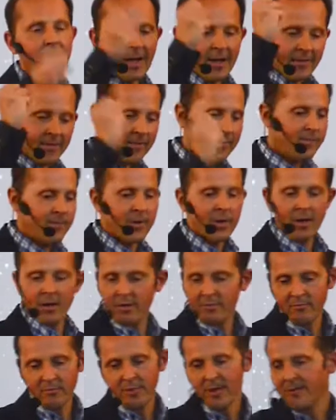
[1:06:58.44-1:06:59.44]
that,
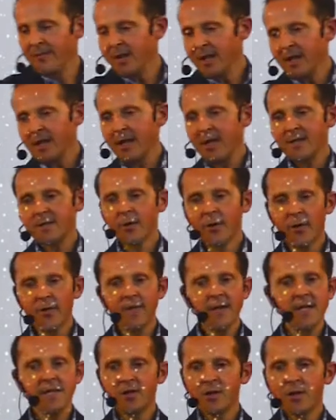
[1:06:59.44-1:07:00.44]
if it lands on a
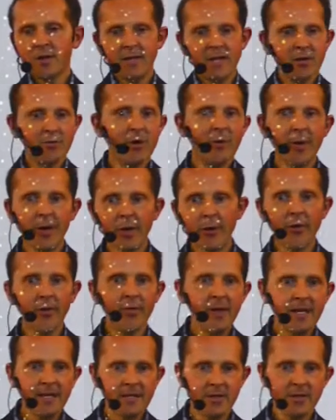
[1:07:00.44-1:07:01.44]
desert, it remains on a
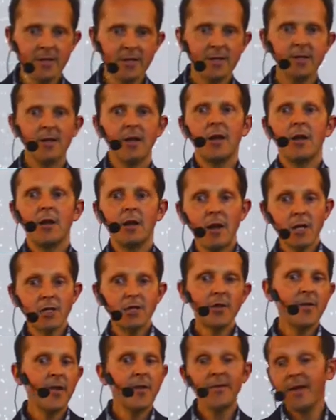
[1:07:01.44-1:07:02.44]
desert.
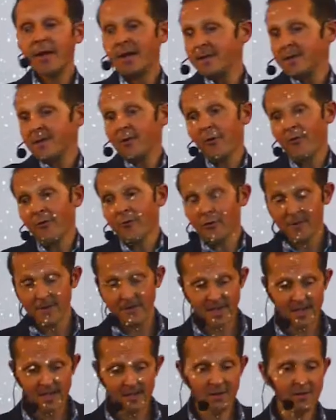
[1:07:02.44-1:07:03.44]
Larger than that, of
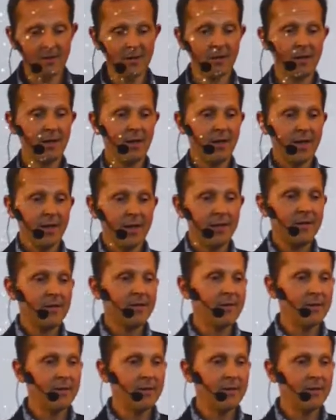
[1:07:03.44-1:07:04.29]
course, it, uh, it,